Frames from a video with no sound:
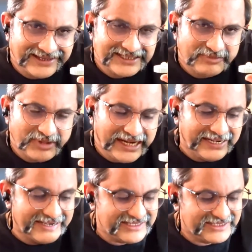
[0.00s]
I just
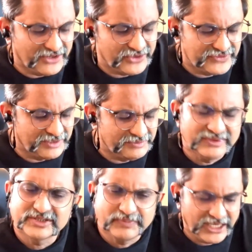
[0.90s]
made a disc out of
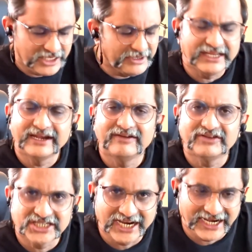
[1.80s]
some spare material which I